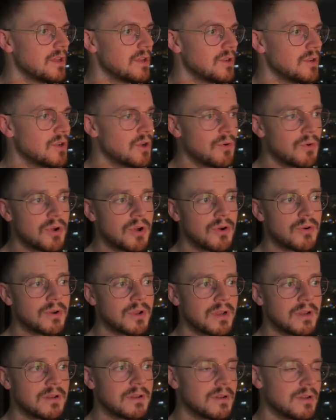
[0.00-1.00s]
No
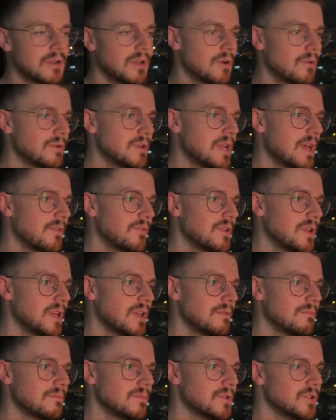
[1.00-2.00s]
coding, no dev
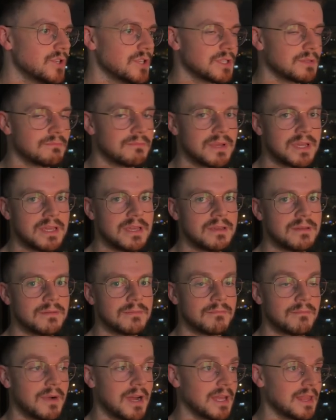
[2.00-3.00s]
team, just me,
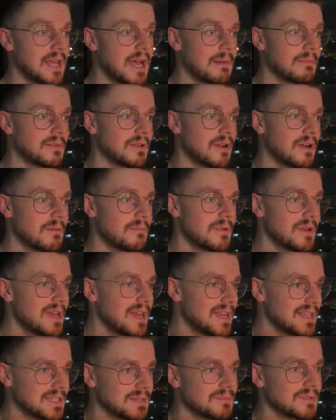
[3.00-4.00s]
my laptop,
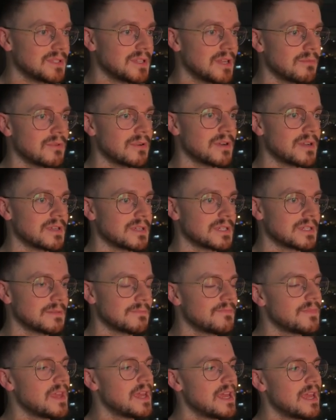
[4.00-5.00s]
and some stubbornness.
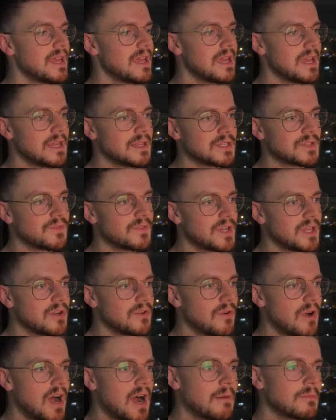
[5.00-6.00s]
In this
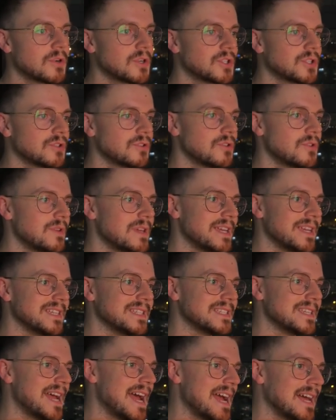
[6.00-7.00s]
video, I'm going to show you
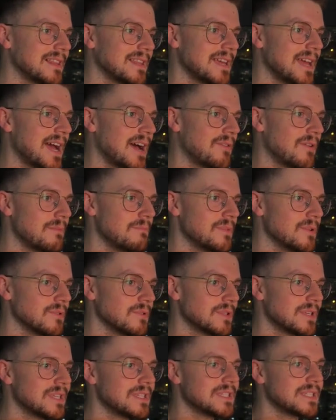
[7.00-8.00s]
exactly how I
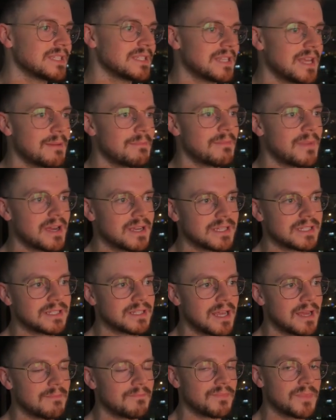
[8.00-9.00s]
built it step by
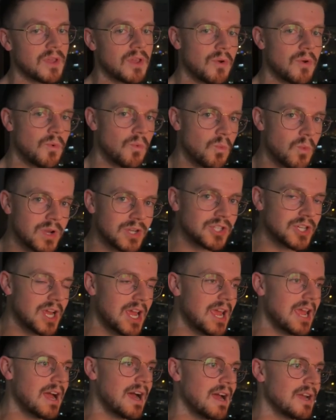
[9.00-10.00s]
step, which
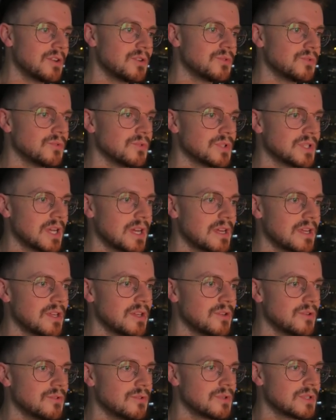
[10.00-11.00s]
AI tools I
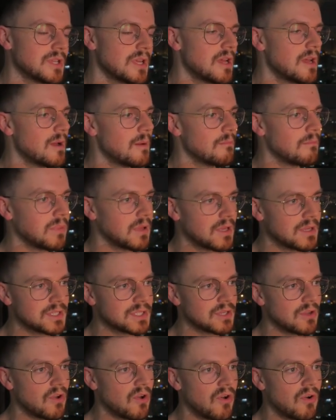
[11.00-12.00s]
used,
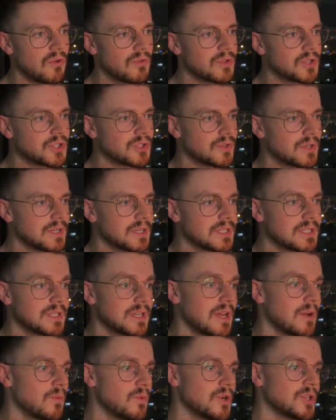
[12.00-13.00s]
plus all the tricks
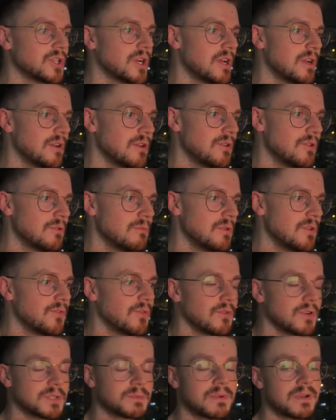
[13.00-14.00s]
that I wish I knew
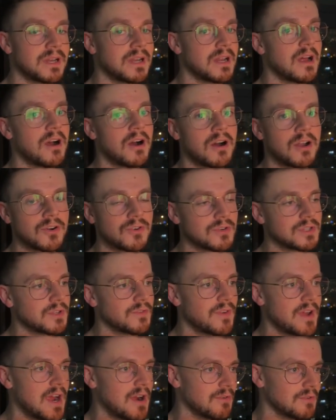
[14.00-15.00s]
before spending hundreds
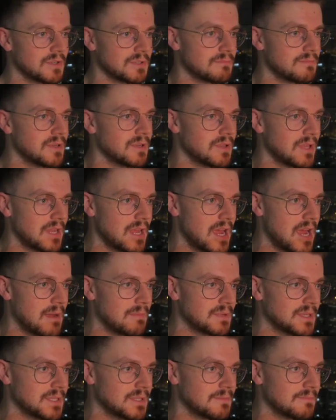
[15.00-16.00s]
of hours building
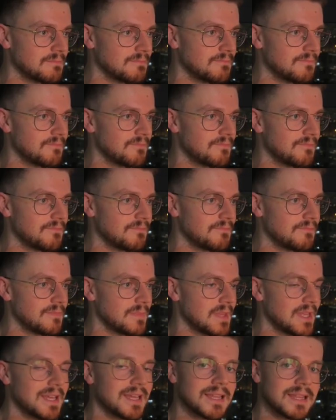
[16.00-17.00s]
apps.
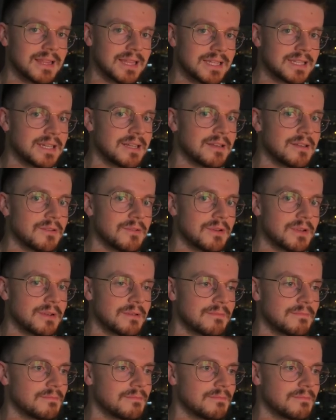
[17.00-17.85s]
Let's get into it.